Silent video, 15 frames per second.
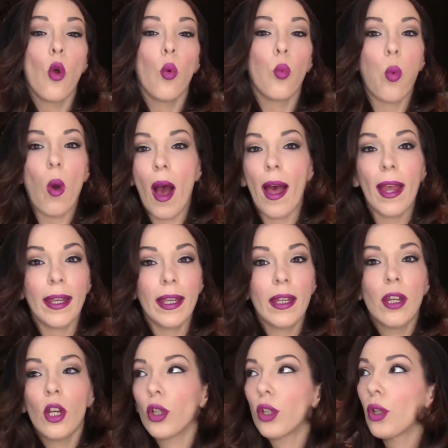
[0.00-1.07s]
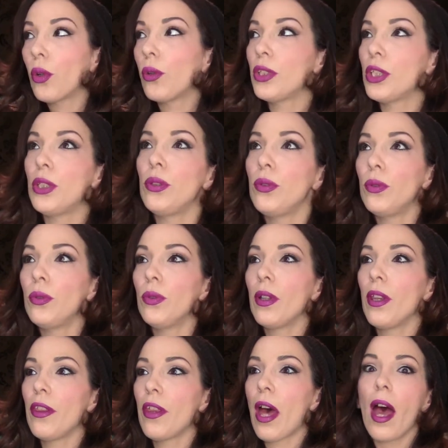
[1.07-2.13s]
why go to
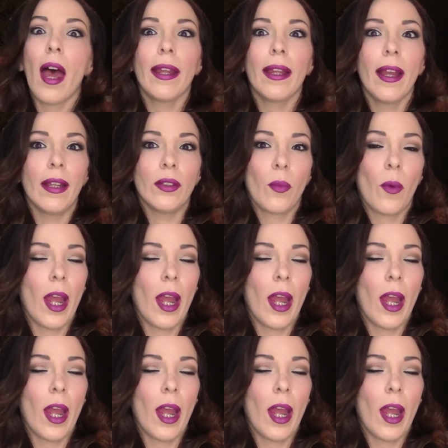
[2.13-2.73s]
the high end?